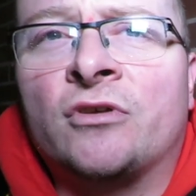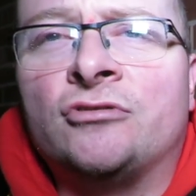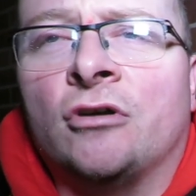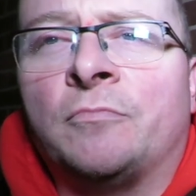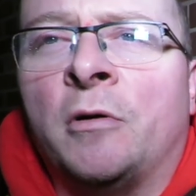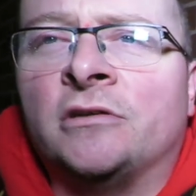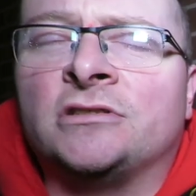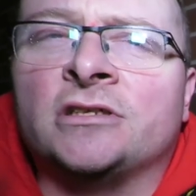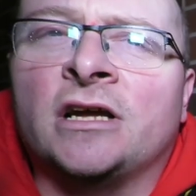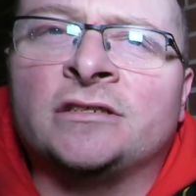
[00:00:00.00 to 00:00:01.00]
dropped
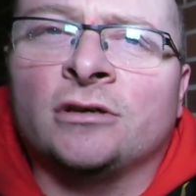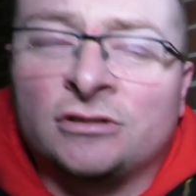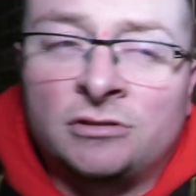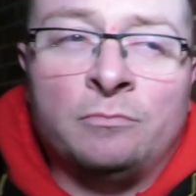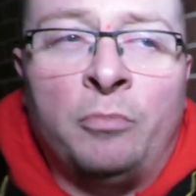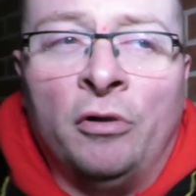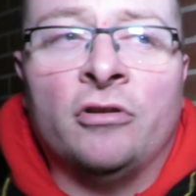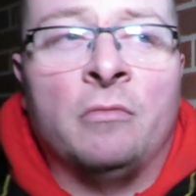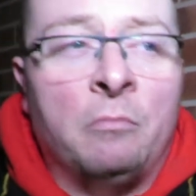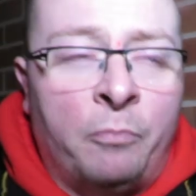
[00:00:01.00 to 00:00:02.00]
points today, so it's
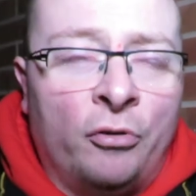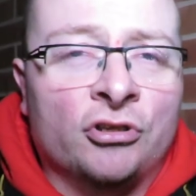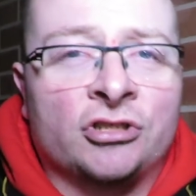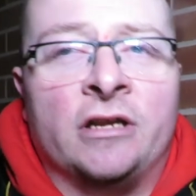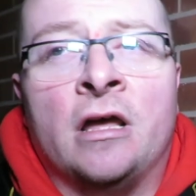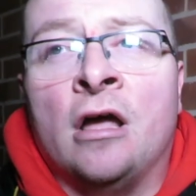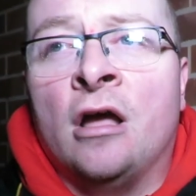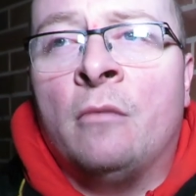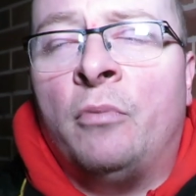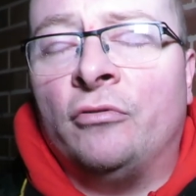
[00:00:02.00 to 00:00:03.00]
pulled us in,
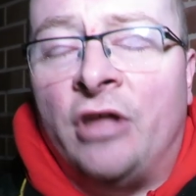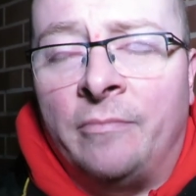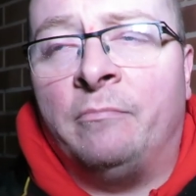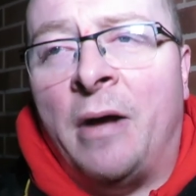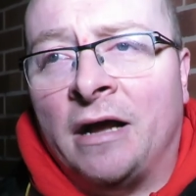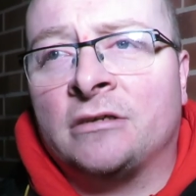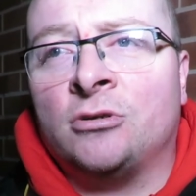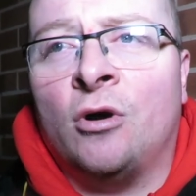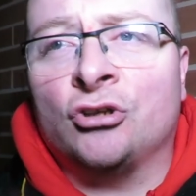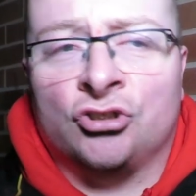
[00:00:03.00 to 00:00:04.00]
pulled them back
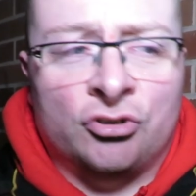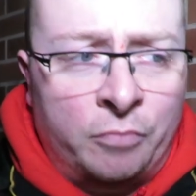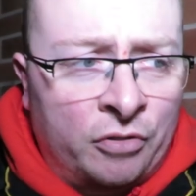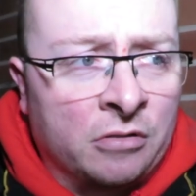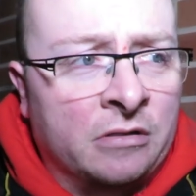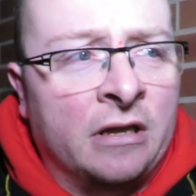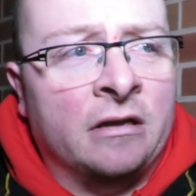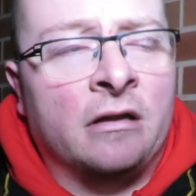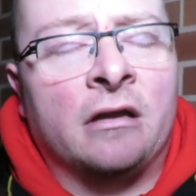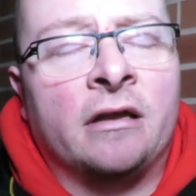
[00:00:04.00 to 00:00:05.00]
towards us, and
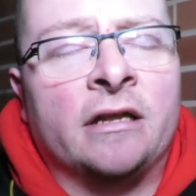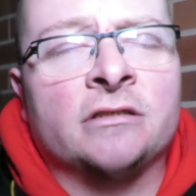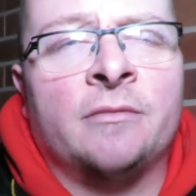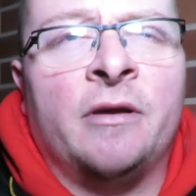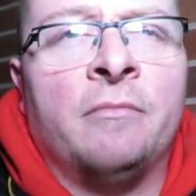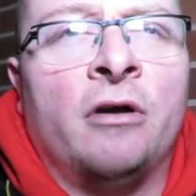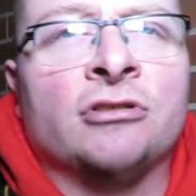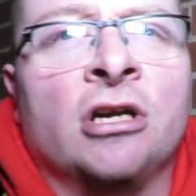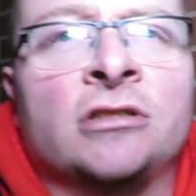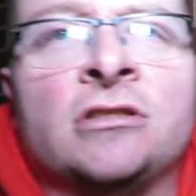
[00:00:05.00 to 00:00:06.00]
get us a bit more
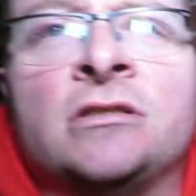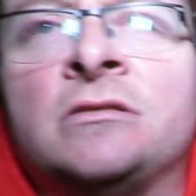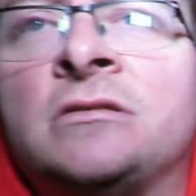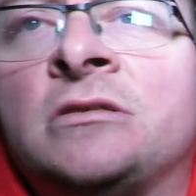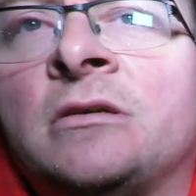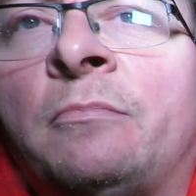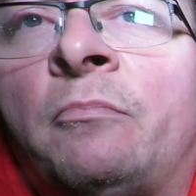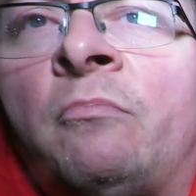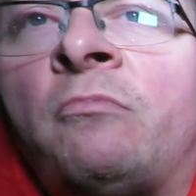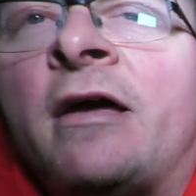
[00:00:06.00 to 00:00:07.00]
chance to
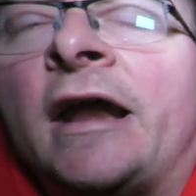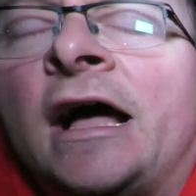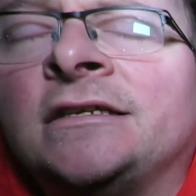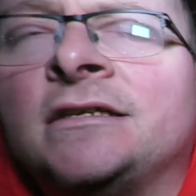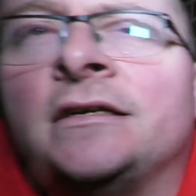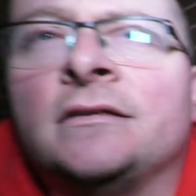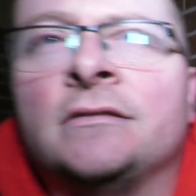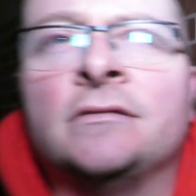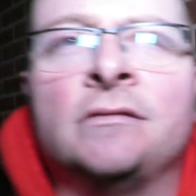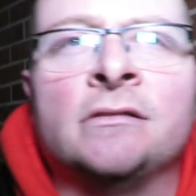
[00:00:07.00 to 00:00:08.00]
get out in it. Yeah,